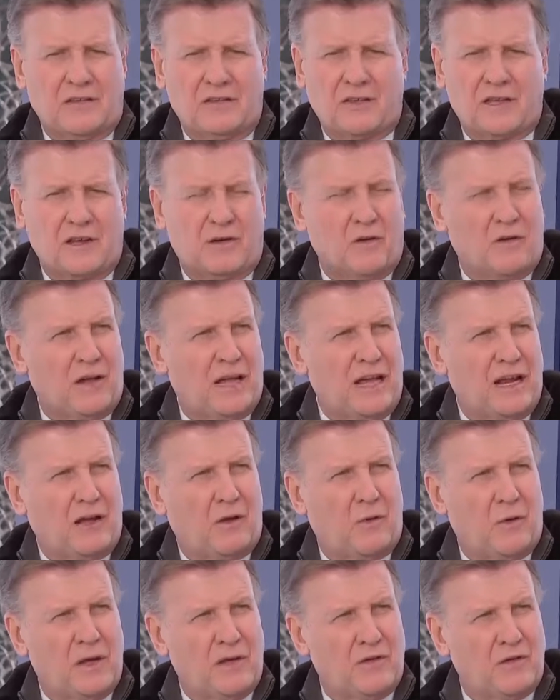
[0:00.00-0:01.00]
you get
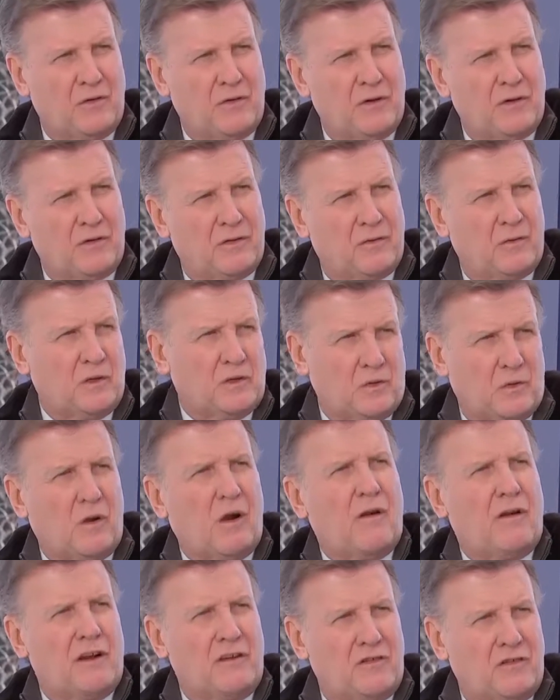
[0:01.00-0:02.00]
organic wage growth, which we're
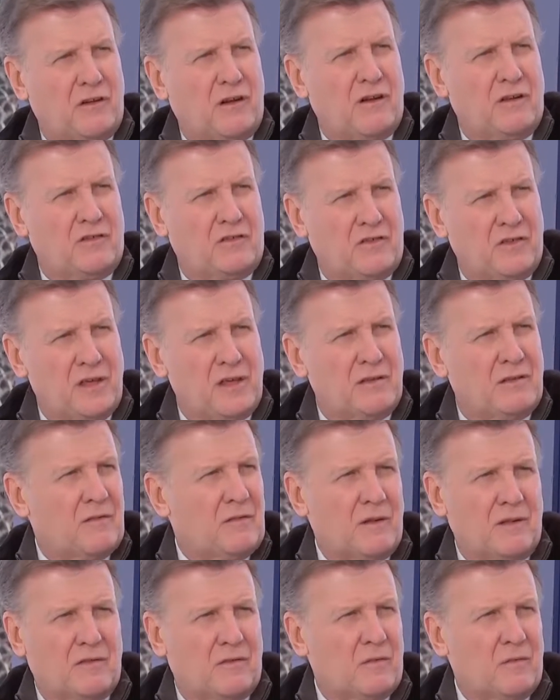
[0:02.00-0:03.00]
already starting to see.
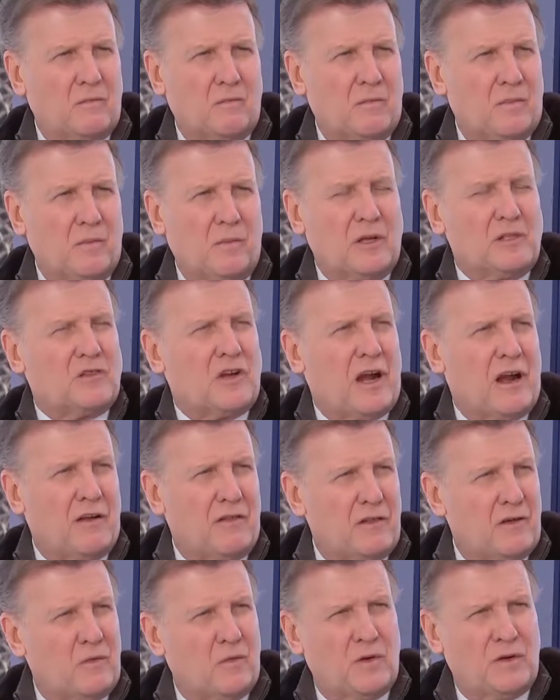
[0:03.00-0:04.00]
It's much
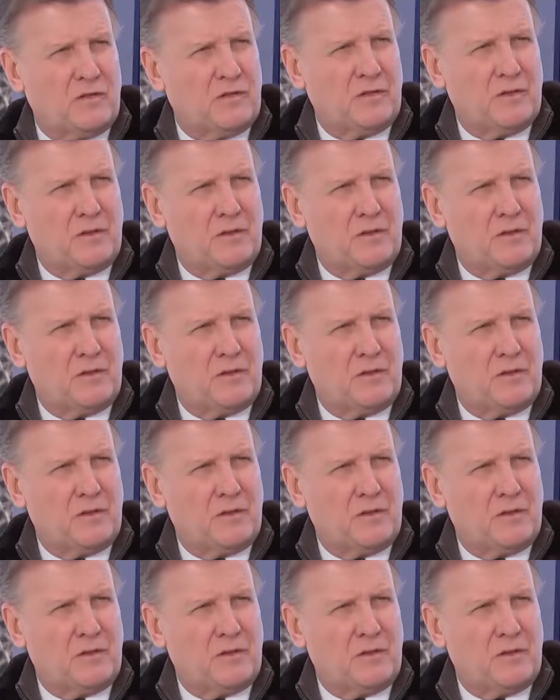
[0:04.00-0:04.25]
higher than it was for